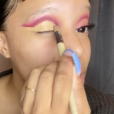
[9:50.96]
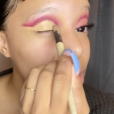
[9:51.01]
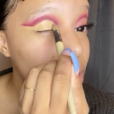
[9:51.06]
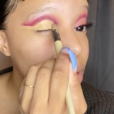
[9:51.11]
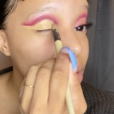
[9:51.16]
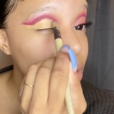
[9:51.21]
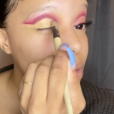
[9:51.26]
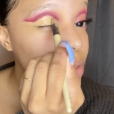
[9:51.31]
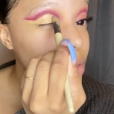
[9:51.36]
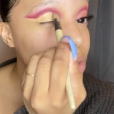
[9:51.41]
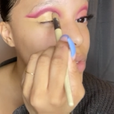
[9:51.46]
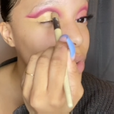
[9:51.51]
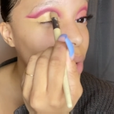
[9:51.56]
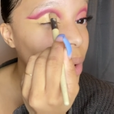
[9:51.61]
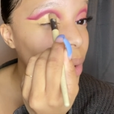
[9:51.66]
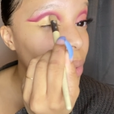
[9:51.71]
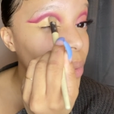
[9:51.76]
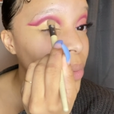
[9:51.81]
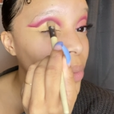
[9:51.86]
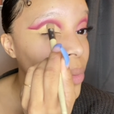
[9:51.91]
You
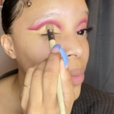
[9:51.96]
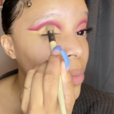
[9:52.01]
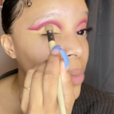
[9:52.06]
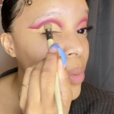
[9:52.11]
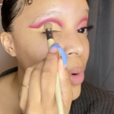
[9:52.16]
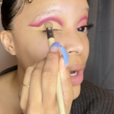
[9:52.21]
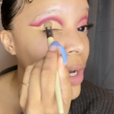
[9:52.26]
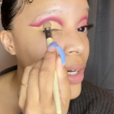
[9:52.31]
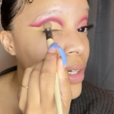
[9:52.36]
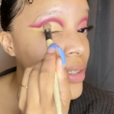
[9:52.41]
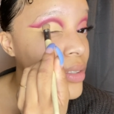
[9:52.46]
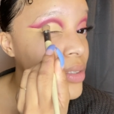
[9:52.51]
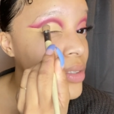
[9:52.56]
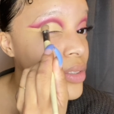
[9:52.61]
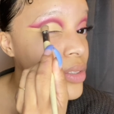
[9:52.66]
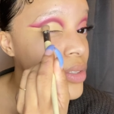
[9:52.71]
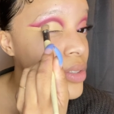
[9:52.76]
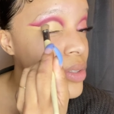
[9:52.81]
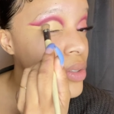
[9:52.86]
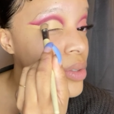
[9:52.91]
don't want
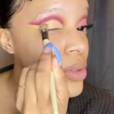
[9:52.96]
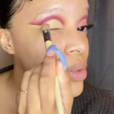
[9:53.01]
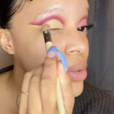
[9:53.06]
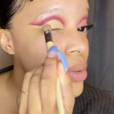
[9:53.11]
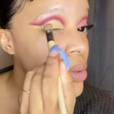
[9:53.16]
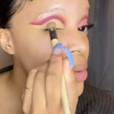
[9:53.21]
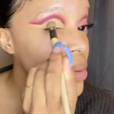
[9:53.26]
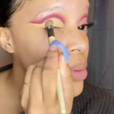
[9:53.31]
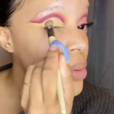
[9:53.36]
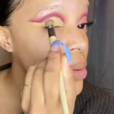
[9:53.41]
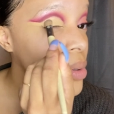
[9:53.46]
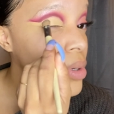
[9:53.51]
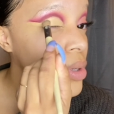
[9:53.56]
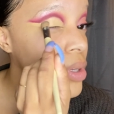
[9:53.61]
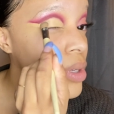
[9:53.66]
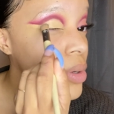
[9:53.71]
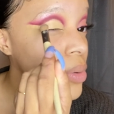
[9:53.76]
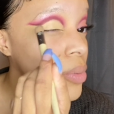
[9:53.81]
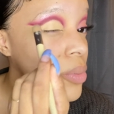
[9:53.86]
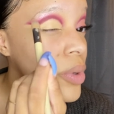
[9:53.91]
to,
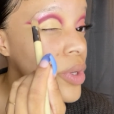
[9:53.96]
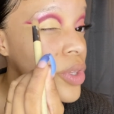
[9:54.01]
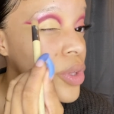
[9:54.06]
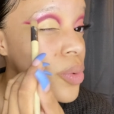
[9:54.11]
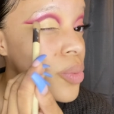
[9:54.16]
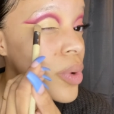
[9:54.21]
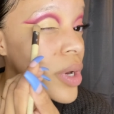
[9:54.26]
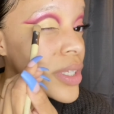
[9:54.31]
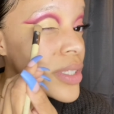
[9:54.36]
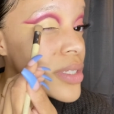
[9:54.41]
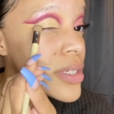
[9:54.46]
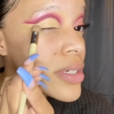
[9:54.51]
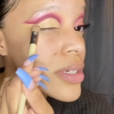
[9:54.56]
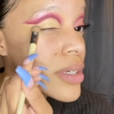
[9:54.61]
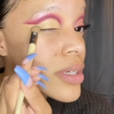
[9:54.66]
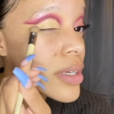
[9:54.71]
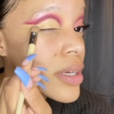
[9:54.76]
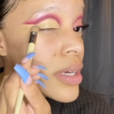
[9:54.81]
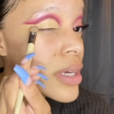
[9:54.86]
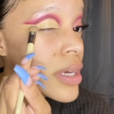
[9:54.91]
well, you want to
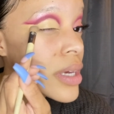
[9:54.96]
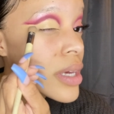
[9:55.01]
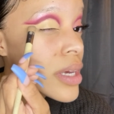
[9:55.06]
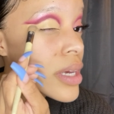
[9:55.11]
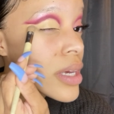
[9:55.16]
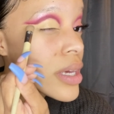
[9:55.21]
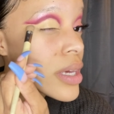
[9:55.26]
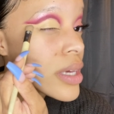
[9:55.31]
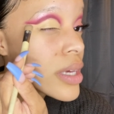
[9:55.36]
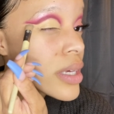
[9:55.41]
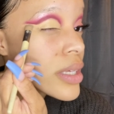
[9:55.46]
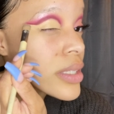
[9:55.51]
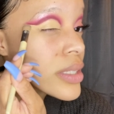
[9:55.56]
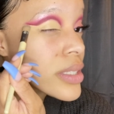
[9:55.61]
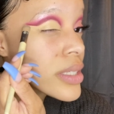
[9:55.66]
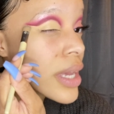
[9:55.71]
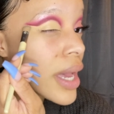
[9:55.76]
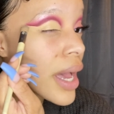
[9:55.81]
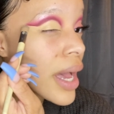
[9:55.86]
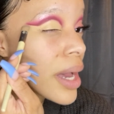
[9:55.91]

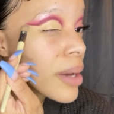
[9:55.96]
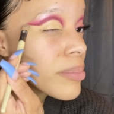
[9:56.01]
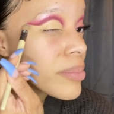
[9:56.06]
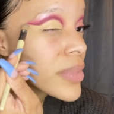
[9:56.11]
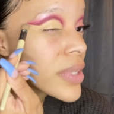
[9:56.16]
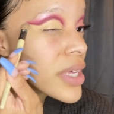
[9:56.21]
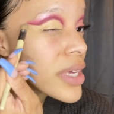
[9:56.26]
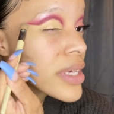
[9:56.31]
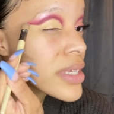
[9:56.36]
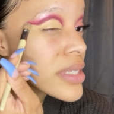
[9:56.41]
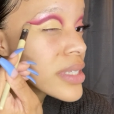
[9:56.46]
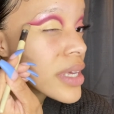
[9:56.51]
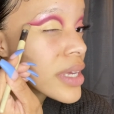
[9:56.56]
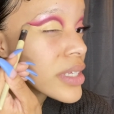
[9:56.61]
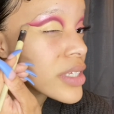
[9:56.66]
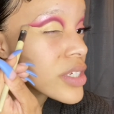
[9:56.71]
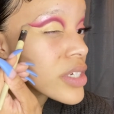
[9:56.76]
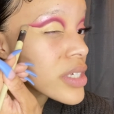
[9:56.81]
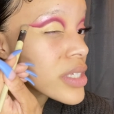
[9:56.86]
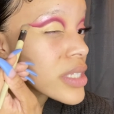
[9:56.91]
tap this
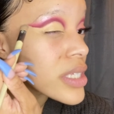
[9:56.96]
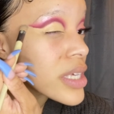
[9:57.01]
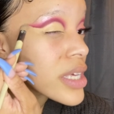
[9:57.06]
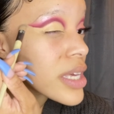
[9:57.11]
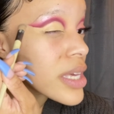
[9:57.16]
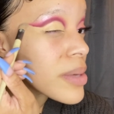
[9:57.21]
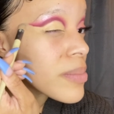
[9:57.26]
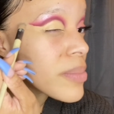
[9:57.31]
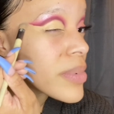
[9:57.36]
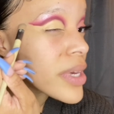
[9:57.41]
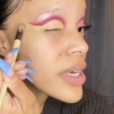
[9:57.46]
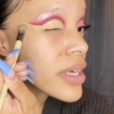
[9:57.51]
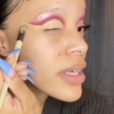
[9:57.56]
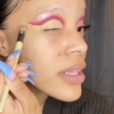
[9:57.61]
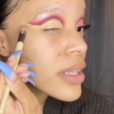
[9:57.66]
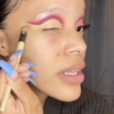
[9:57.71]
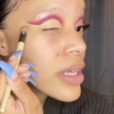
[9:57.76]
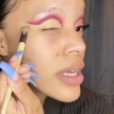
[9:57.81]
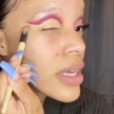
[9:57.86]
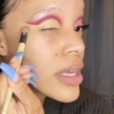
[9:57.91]
and just keep it
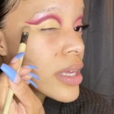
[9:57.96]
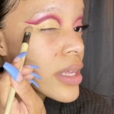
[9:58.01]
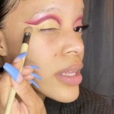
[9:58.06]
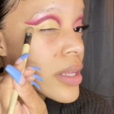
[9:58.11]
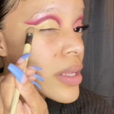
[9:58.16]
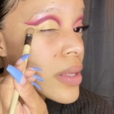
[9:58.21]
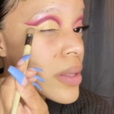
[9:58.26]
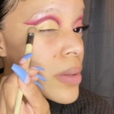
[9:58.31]
clean.